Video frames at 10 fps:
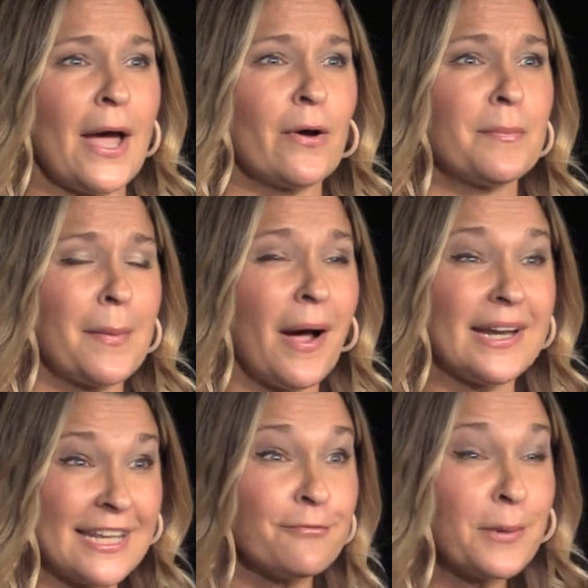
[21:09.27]
in my mind,
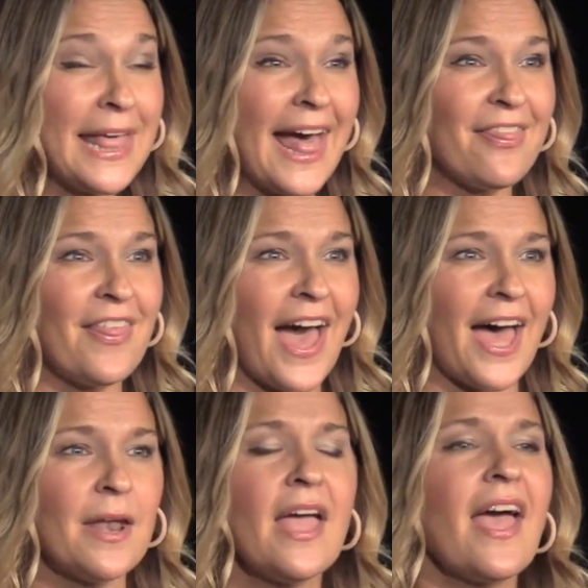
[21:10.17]
if we had
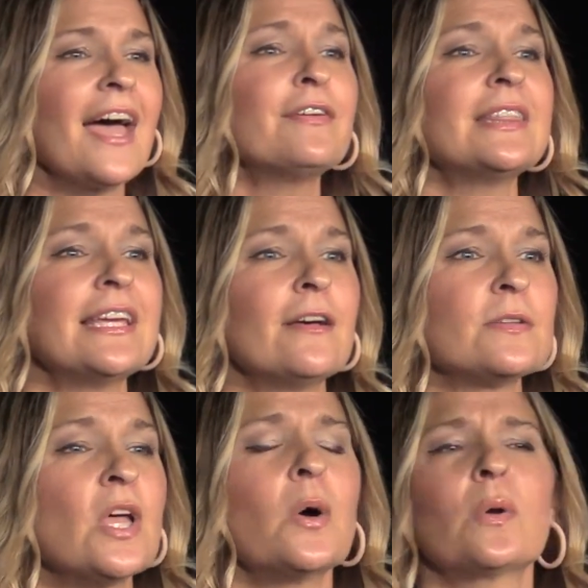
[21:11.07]
that, everything else
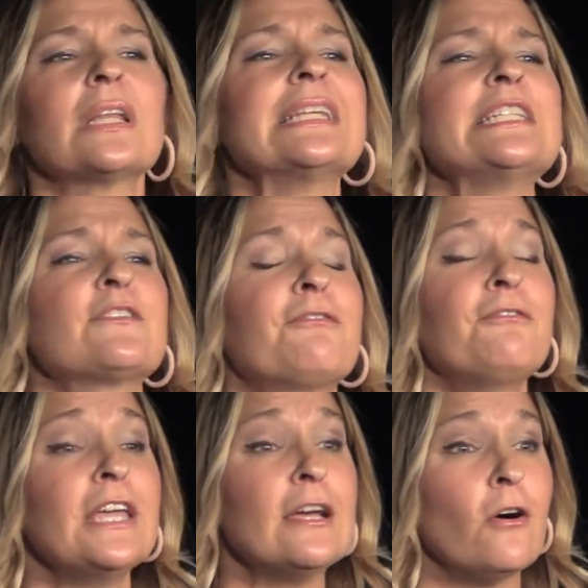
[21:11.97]
would at least
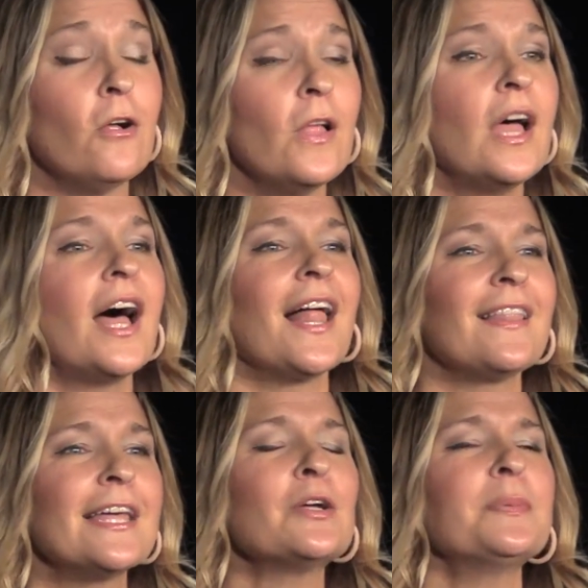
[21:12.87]
feel a
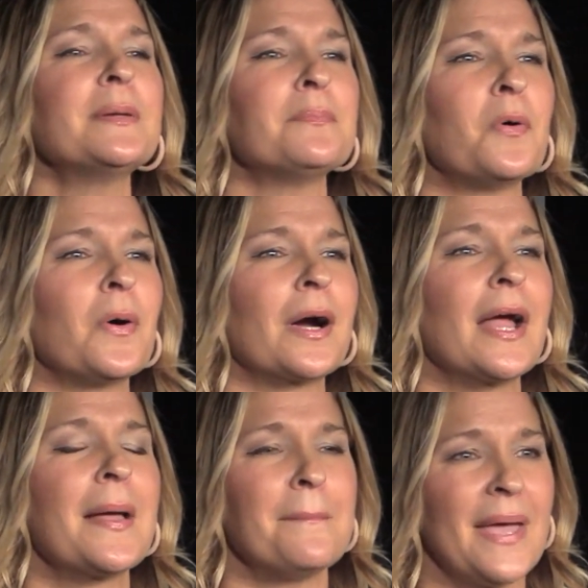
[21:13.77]
little bit more
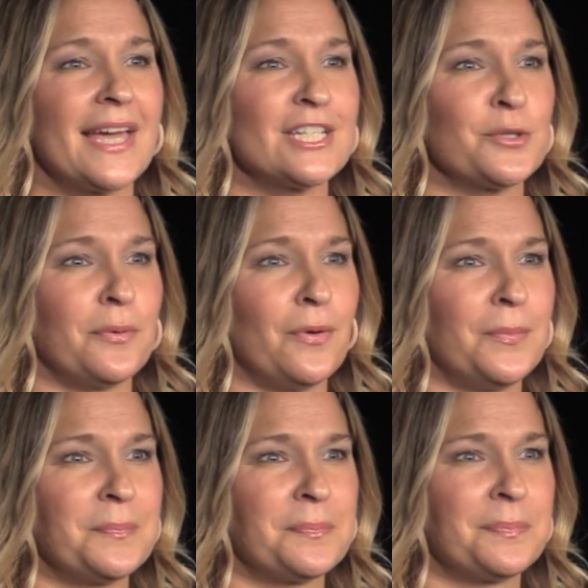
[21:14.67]
manageable.
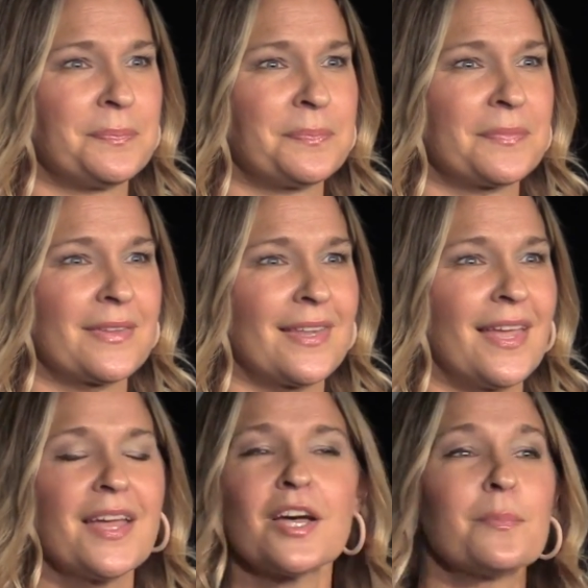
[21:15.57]

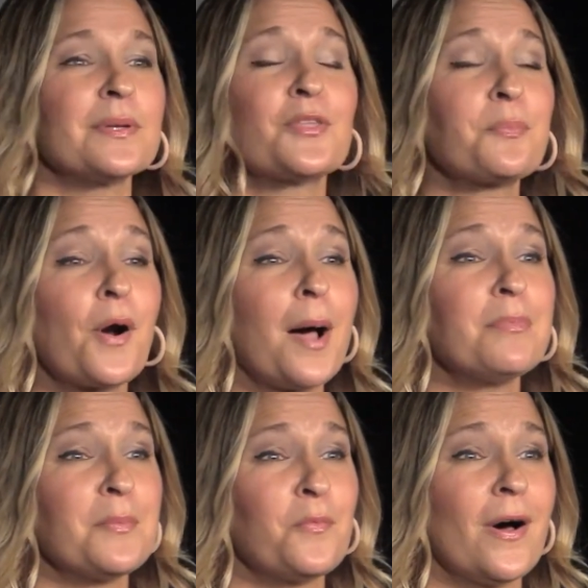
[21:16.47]
But the
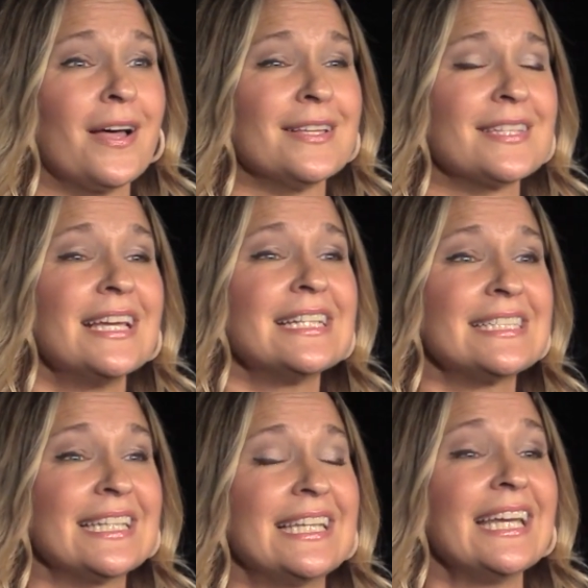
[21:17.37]
problem was
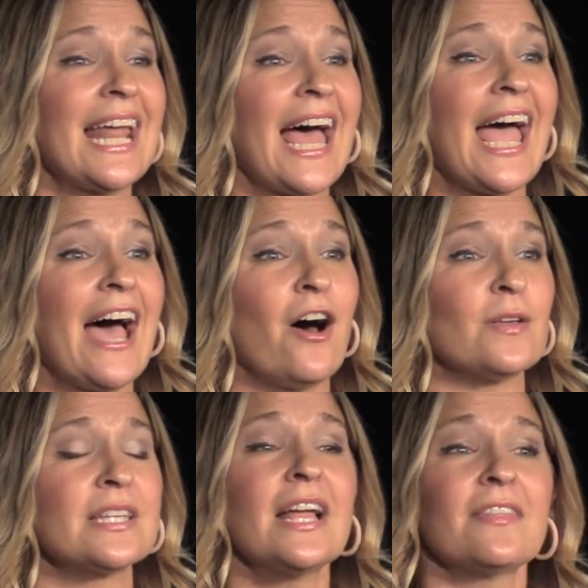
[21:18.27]
to get a
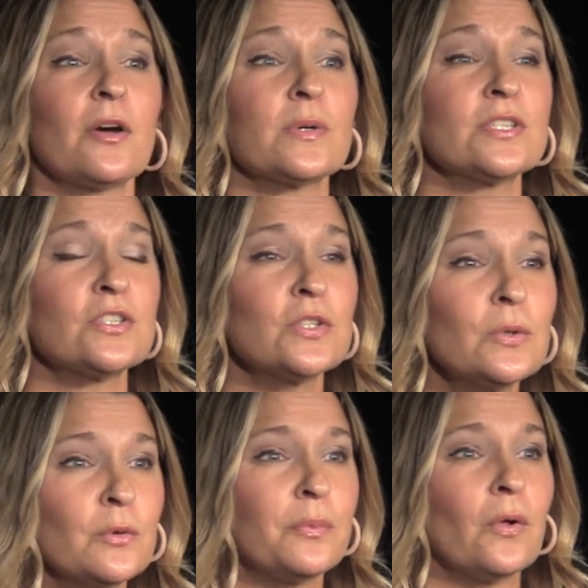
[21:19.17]
house that was
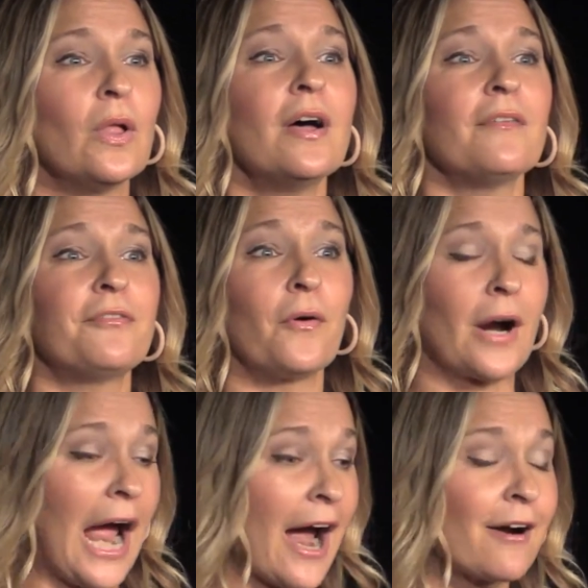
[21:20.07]
suitable
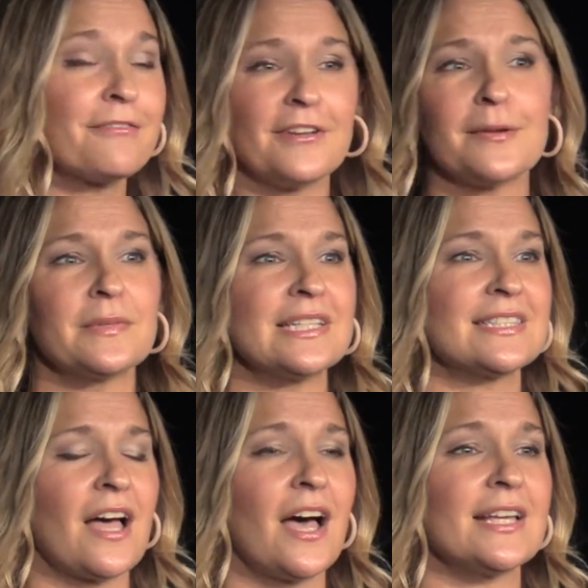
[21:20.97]
for our family
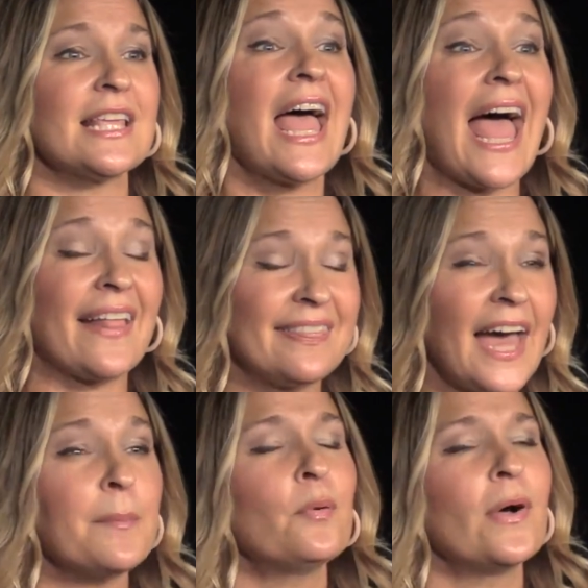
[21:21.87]
size at
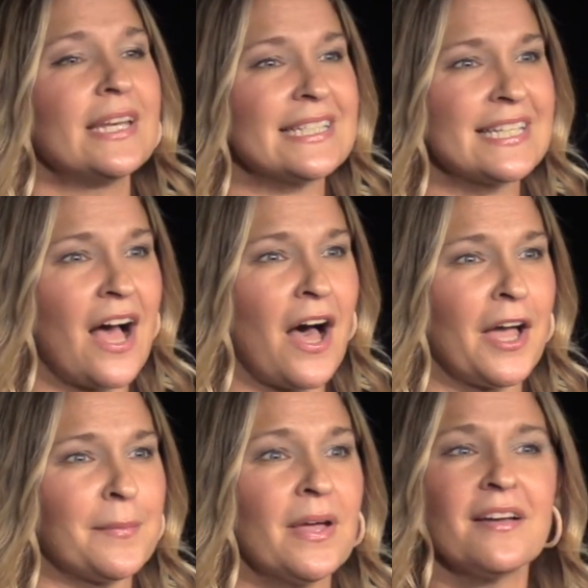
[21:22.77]
that point in
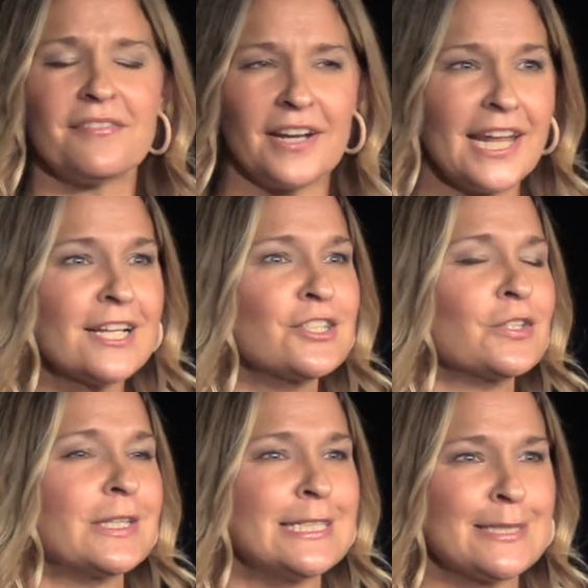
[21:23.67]
time,
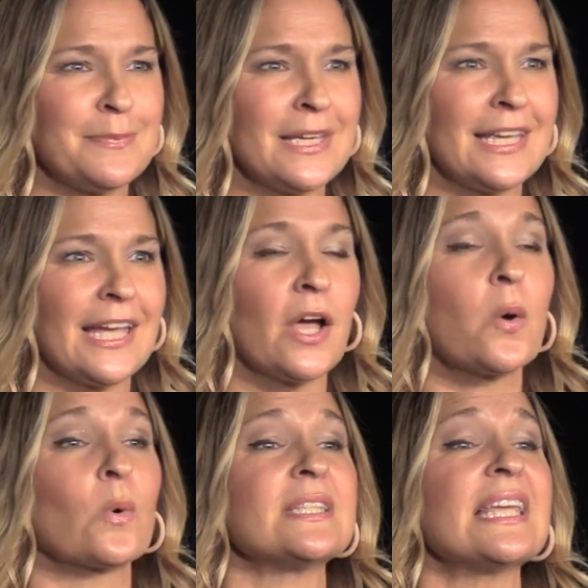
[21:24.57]
financially speaking,
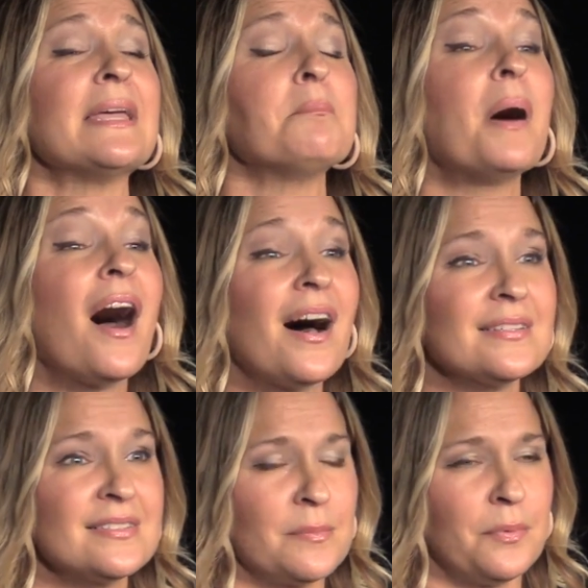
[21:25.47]
was
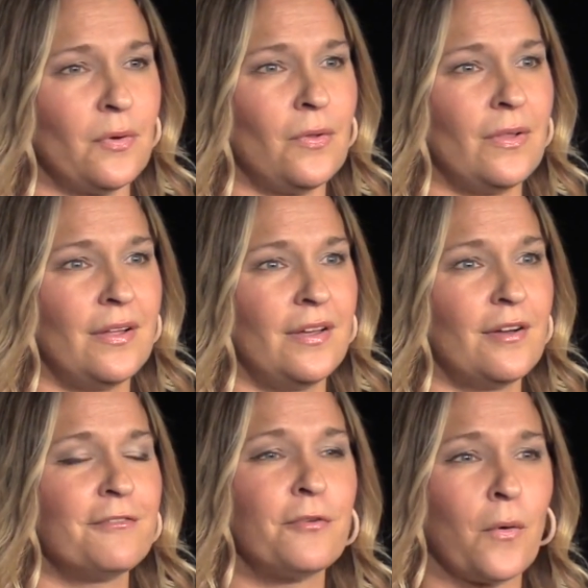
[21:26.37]
impossible
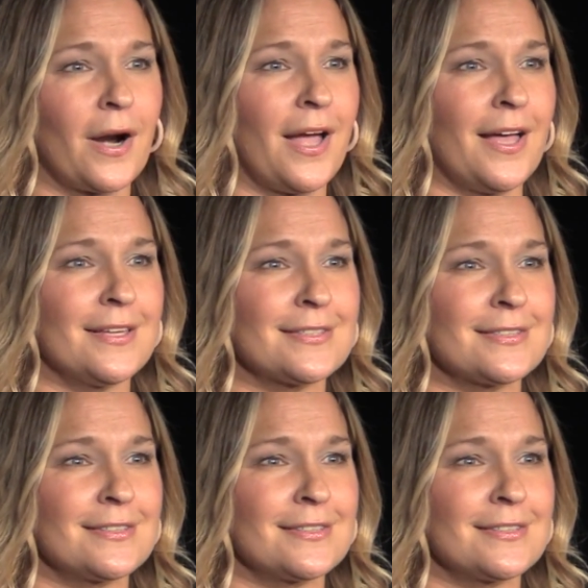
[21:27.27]
for us.